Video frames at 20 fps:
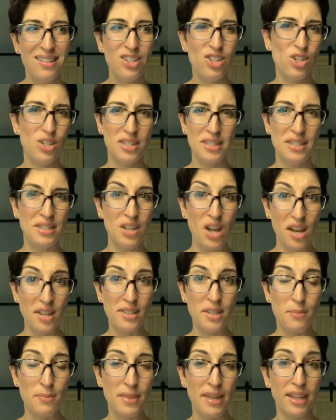just
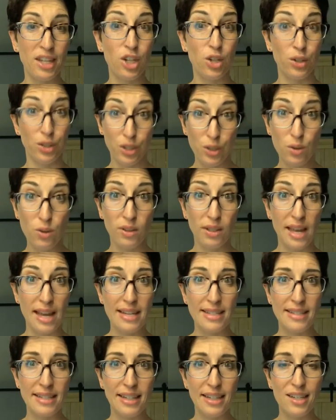not something you're
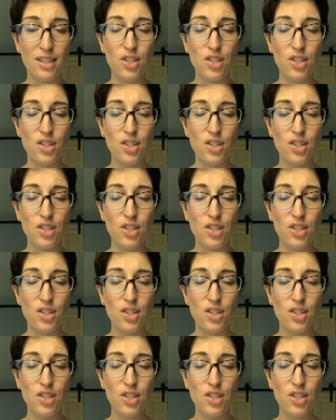utilizing.